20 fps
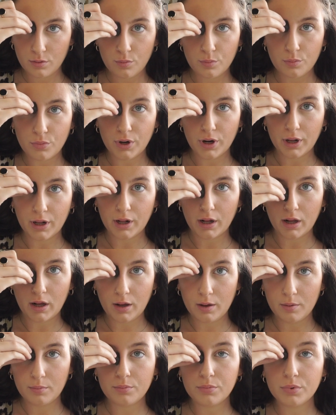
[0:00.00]
Bring it
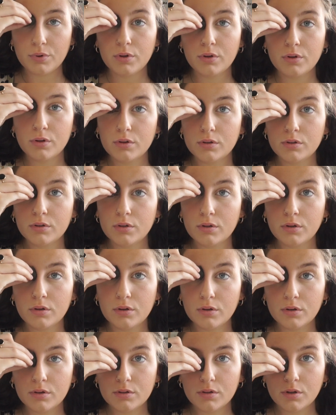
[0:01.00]
up
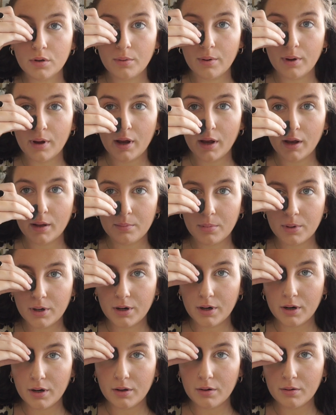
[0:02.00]
to my
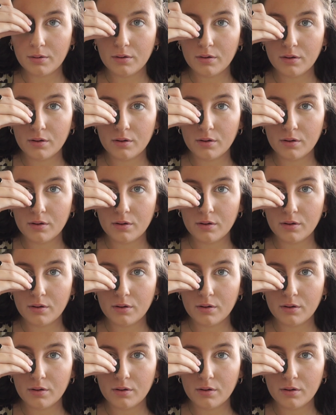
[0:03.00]
eyebrow.